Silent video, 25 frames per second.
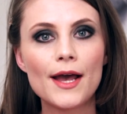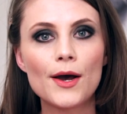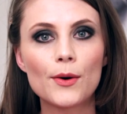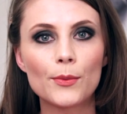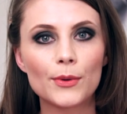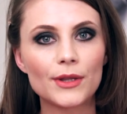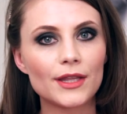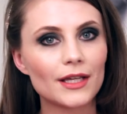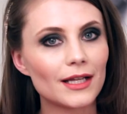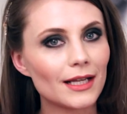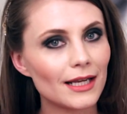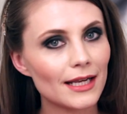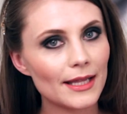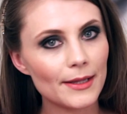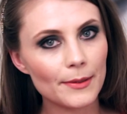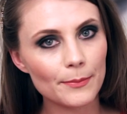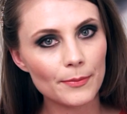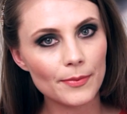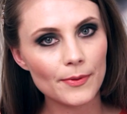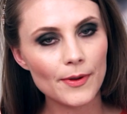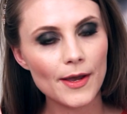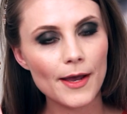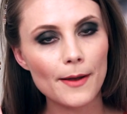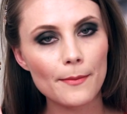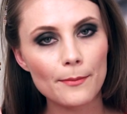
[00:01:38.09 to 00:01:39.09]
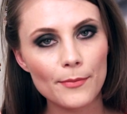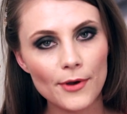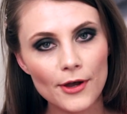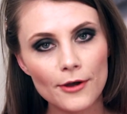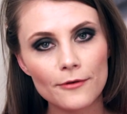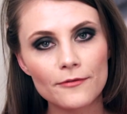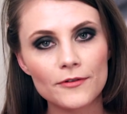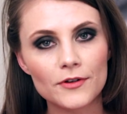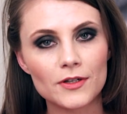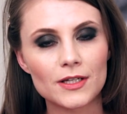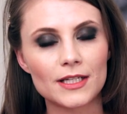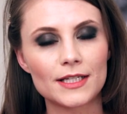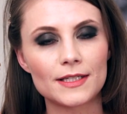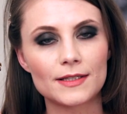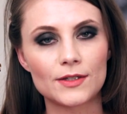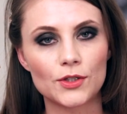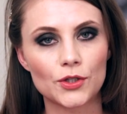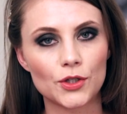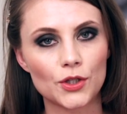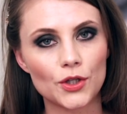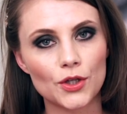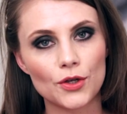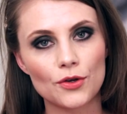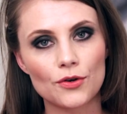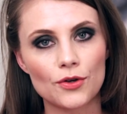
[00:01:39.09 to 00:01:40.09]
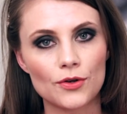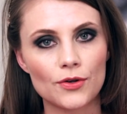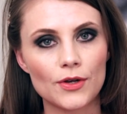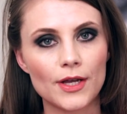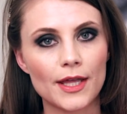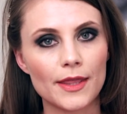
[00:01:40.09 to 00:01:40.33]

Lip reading: with the clip perfectly secure